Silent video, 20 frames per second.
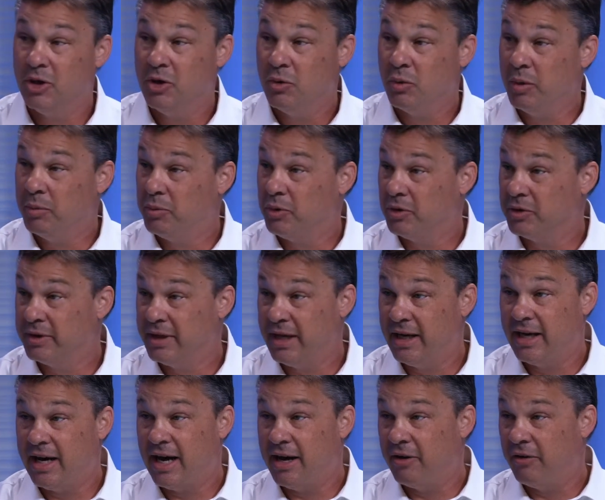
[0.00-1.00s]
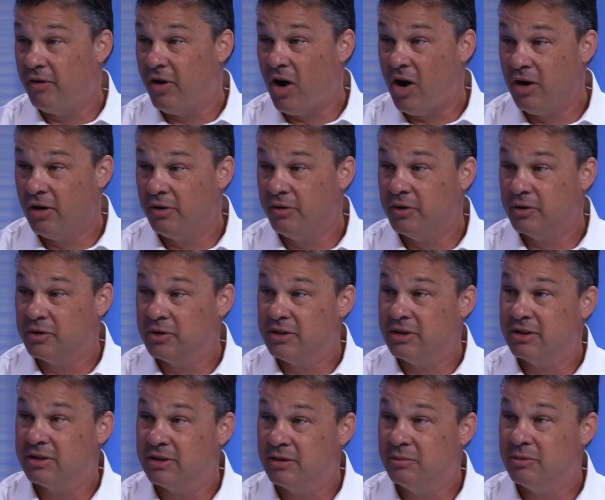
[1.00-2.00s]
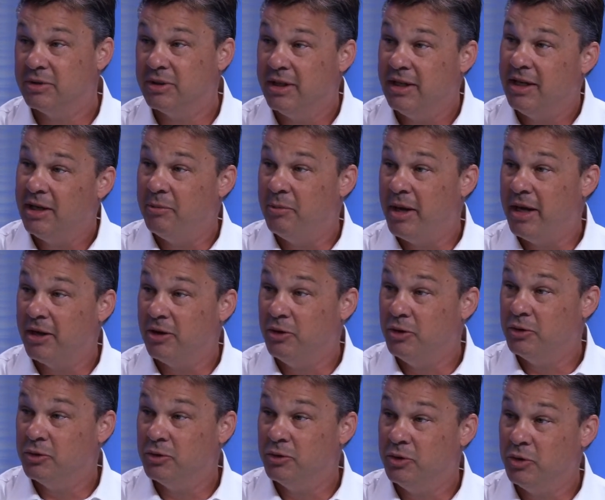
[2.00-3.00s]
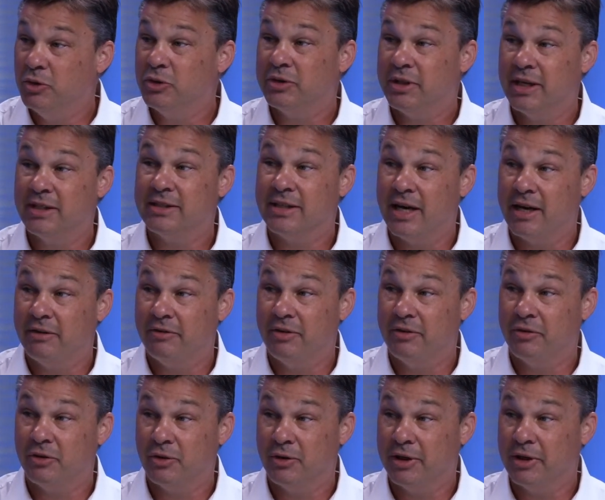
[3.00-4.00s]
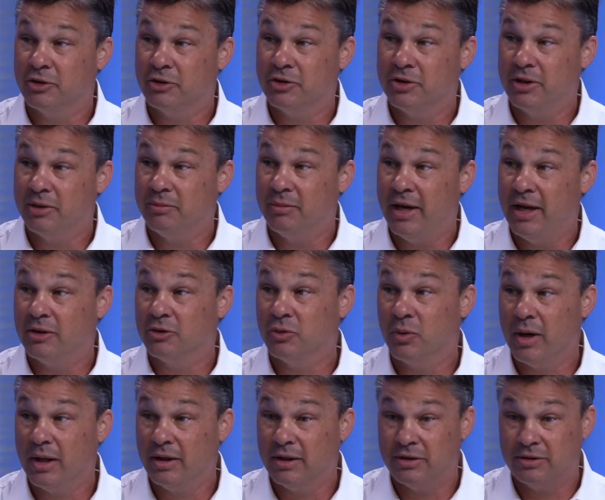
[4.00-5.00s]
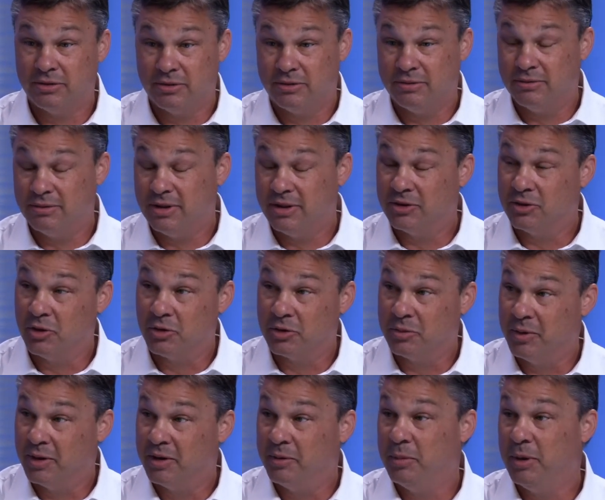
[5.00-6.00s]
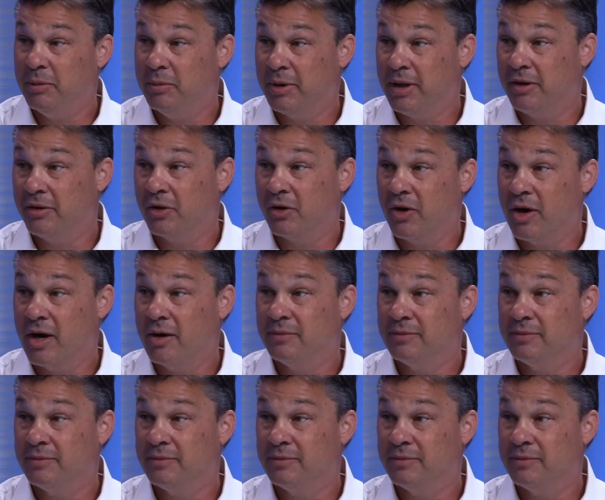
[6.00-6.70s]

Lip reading: we pull data out of all of those systems and make new sense out of it for leadership, as well as ultimately people on the ground.